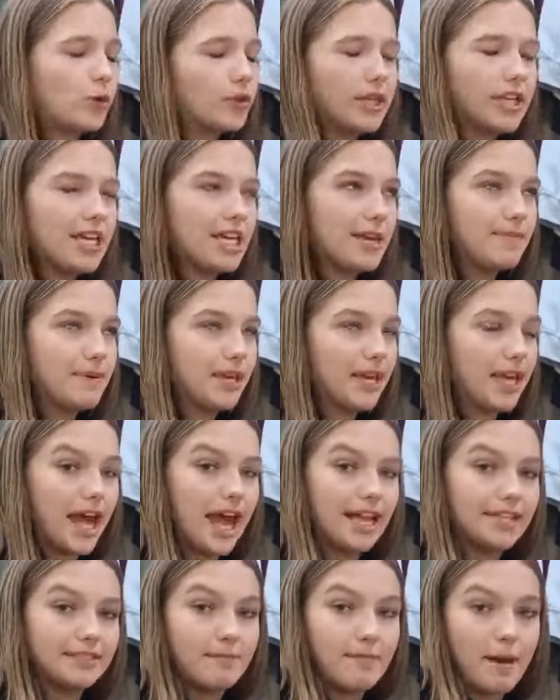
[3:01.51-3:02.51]
only keeping it
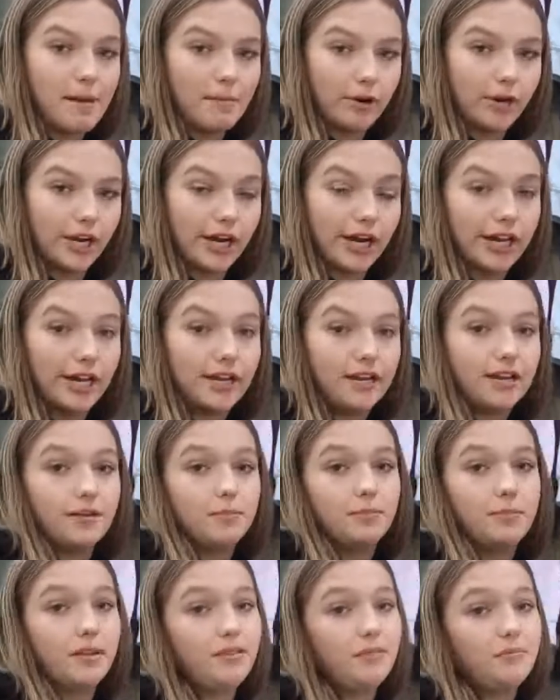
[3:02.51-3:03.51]
as a memory.
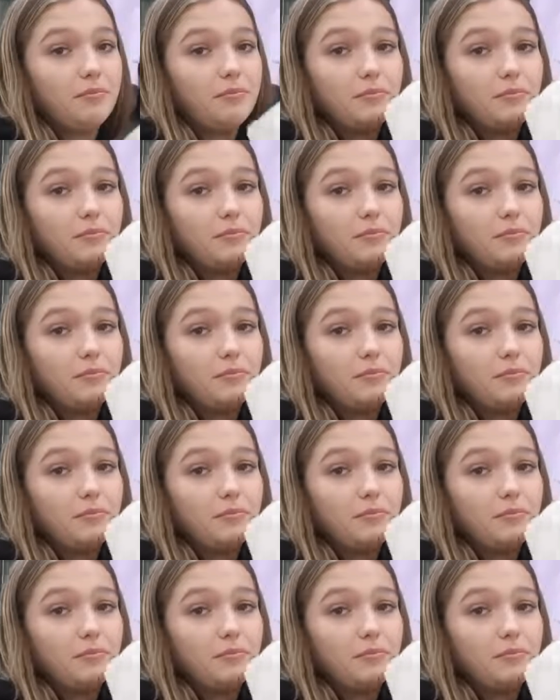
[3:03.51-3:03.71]
But